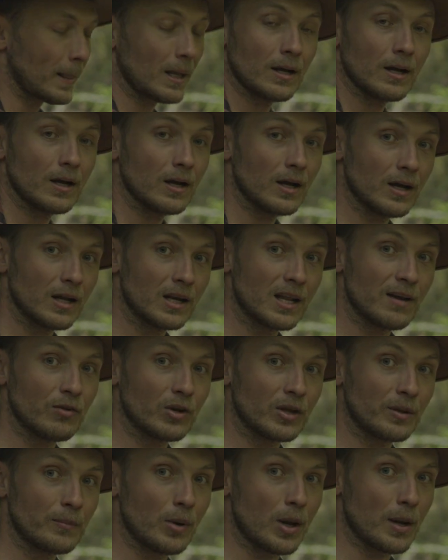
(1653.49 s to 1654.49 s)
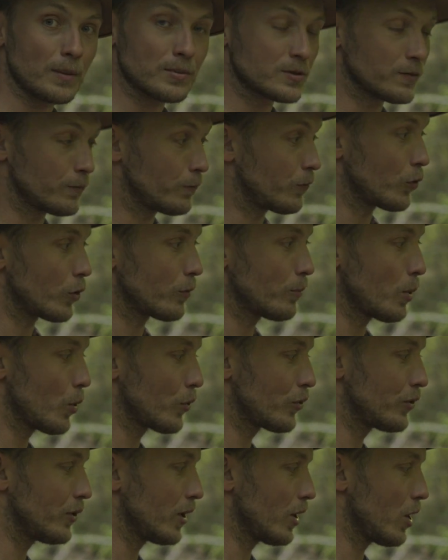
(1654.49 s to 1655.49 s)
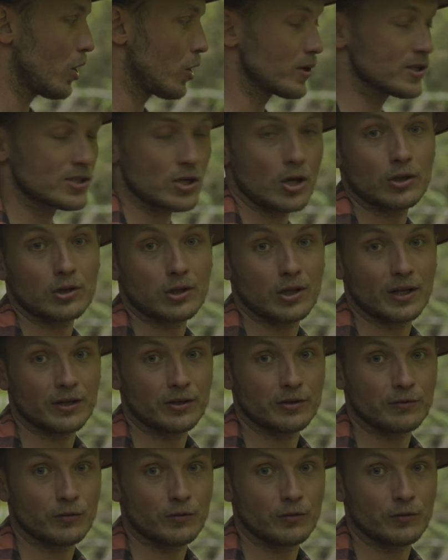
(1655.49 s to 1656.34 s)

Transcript: leveling bulbs for both the horizontal and the